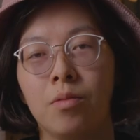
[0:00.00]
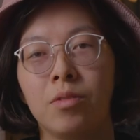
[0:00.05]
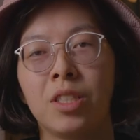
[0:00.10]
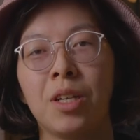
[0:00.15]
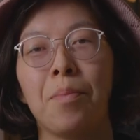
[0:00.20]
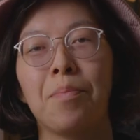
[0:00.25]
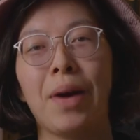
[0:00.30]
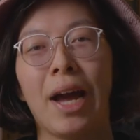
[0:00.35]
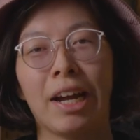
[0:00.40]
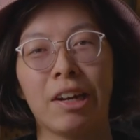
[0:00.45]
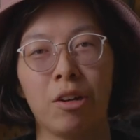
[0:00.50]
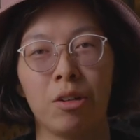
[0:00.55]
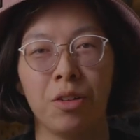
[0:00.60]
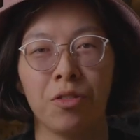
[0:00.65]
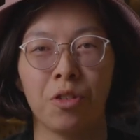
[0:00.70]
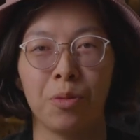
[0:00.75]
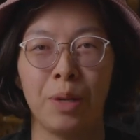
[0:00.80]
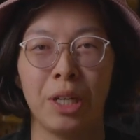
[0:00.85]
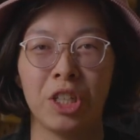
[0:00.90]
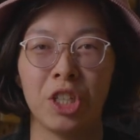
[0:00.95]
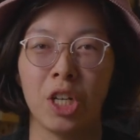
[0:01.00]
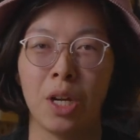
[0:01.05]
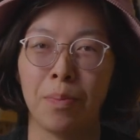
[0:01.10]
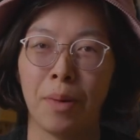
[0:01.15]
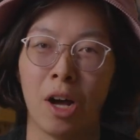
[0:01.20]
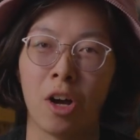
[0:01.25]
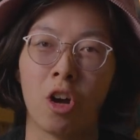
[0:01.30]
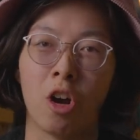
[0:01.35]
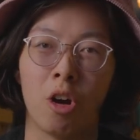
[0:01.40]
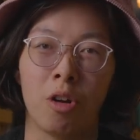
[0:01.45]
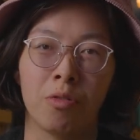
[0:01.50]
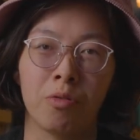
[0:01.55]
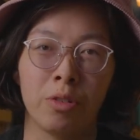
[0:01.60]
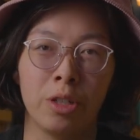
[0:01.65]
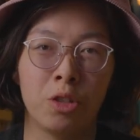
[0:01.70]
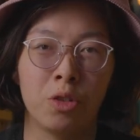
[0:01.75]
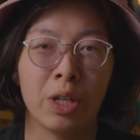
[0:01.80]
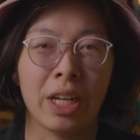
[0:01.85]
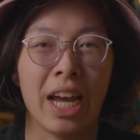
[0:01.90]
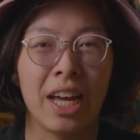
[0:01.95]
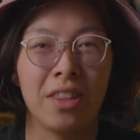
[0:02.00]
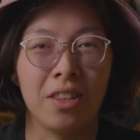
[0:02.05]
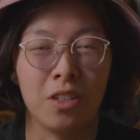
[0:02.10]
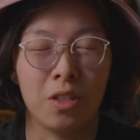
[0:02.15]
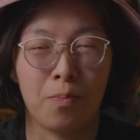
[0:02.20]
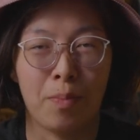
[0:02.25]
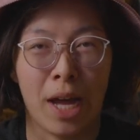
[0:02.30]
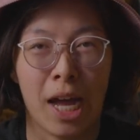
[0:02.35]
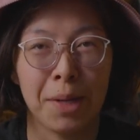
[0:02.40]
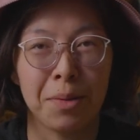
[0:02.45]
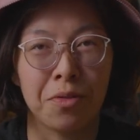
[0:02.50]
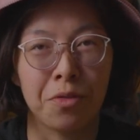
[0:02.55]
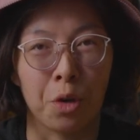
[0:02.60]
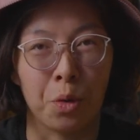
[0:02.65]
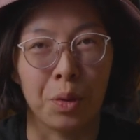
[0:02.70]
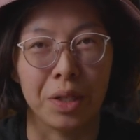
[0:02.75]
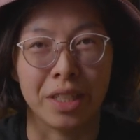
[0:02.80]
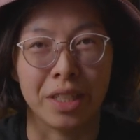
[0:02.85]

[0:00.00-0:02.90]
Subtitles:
Some background information about Carl Friedrik and this bag before we